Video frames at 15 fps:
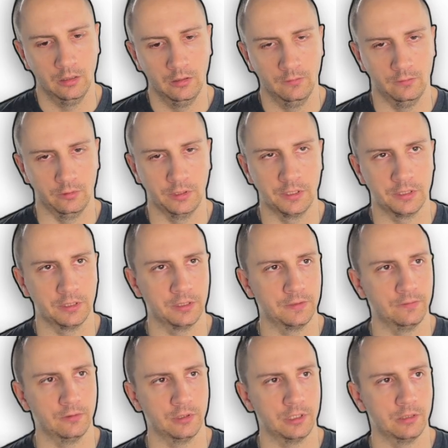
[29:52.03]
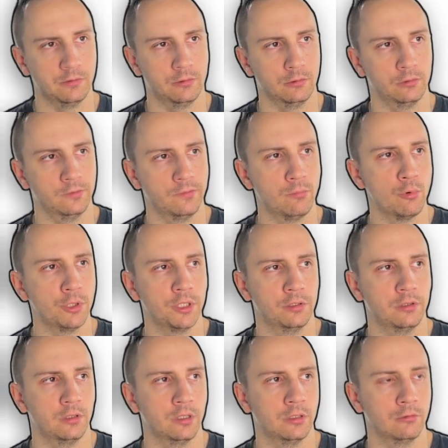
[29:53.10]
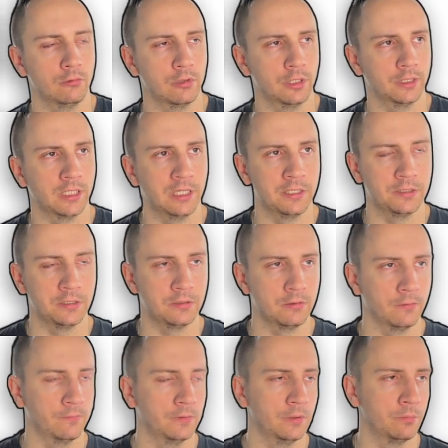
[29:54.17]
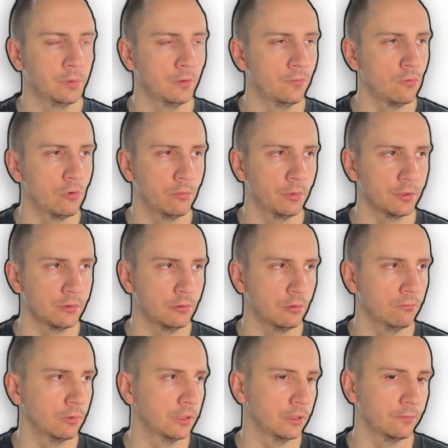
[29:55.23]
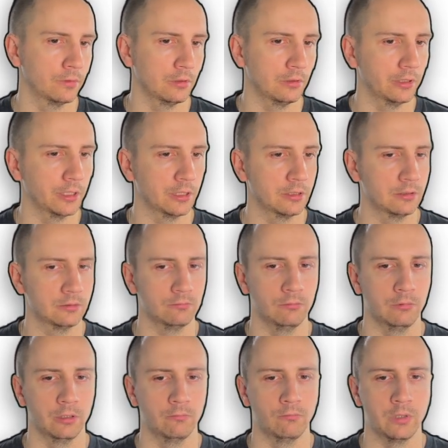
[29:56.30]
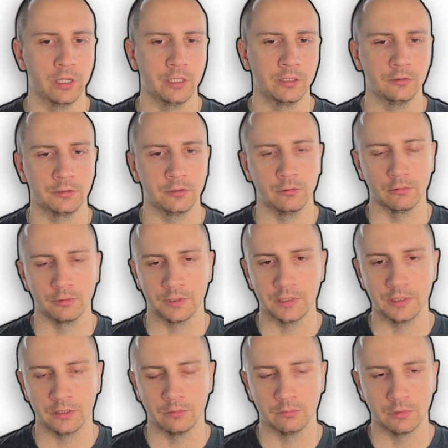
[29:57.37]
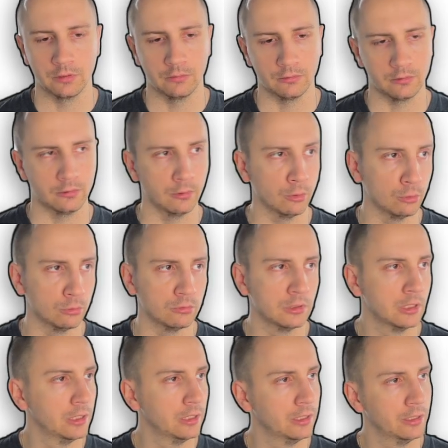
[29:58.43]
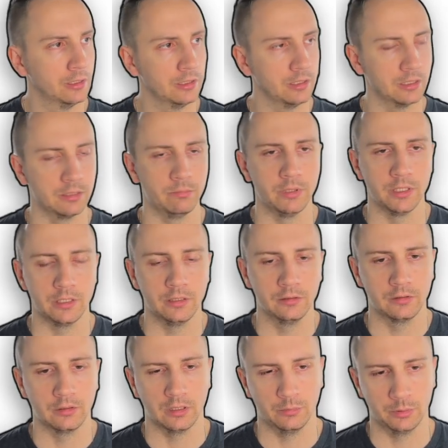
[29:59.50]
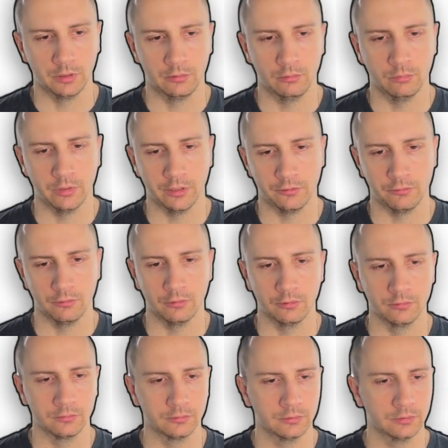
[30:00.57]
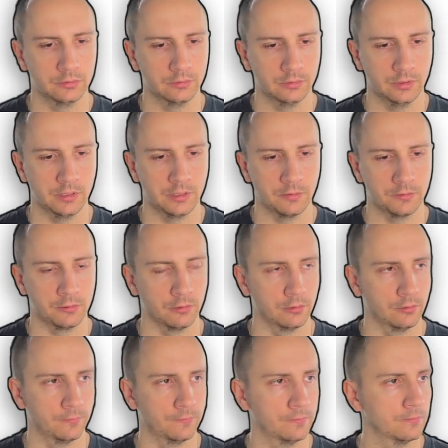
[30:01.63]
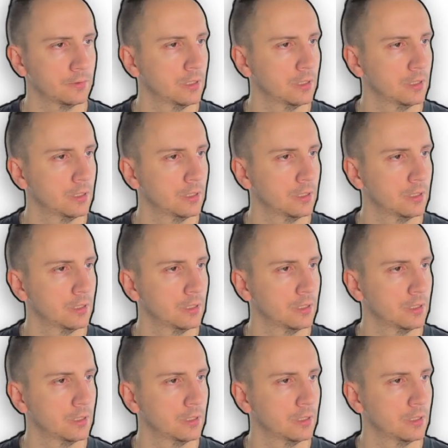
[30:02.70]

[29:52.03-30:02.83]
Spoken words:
For instance, for some sort of monitoring or analysis of the performance or whatever, like why is your system is too slow, is being interrupted too much, or some sort of